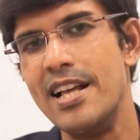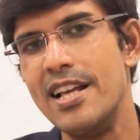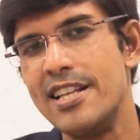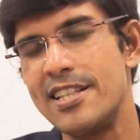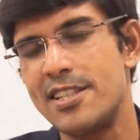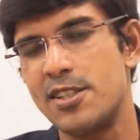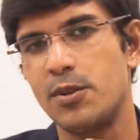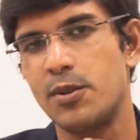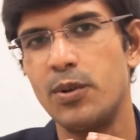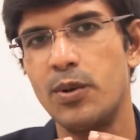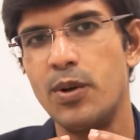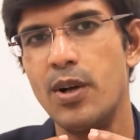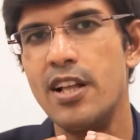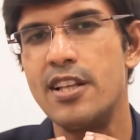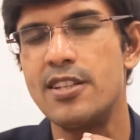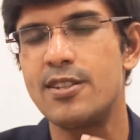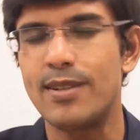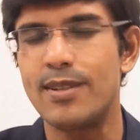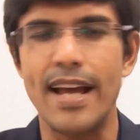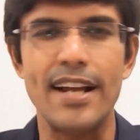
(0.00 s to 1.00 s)
So
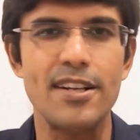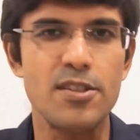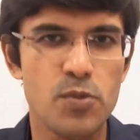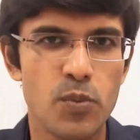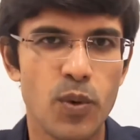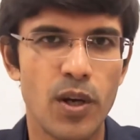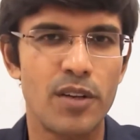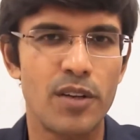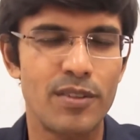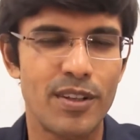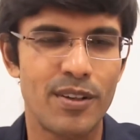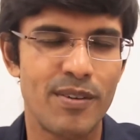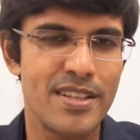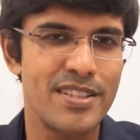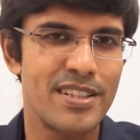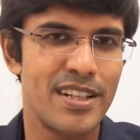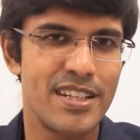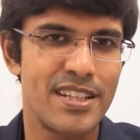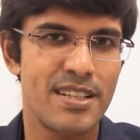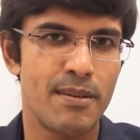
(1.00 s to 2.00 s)
that is one of the
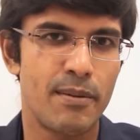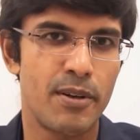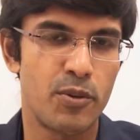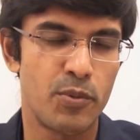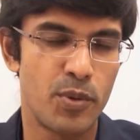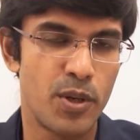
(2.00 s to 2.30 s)
reasons is about,